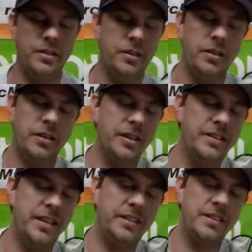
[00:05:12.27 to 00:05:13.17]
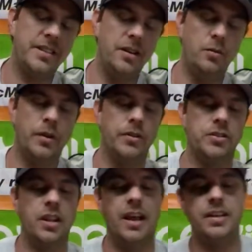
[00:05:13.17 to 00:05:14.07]
You're going to take this out, whether
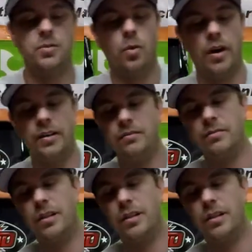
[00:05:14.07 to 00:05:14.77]
it's class 1,